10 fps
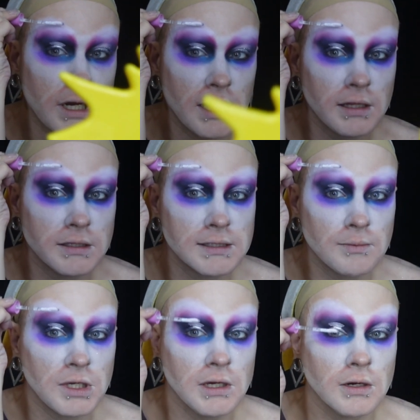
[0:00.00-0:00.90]
eyelids
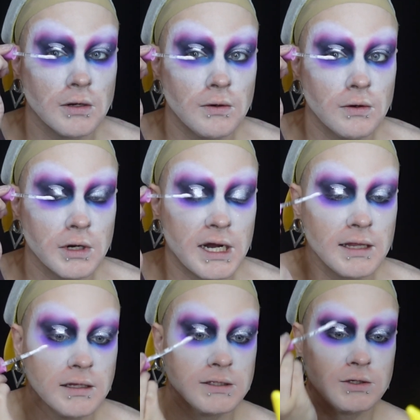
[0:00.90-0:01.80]
up here or
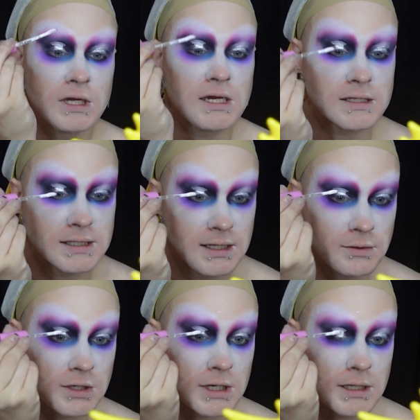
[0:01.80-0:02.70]
eyelids you can't see
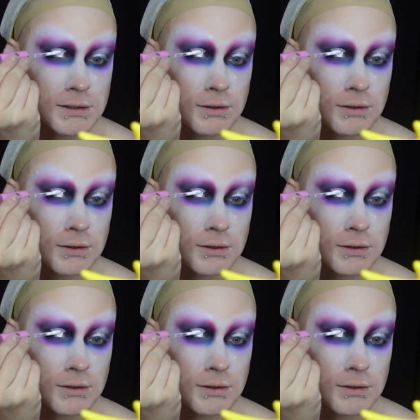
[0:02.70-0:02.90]
when your eyes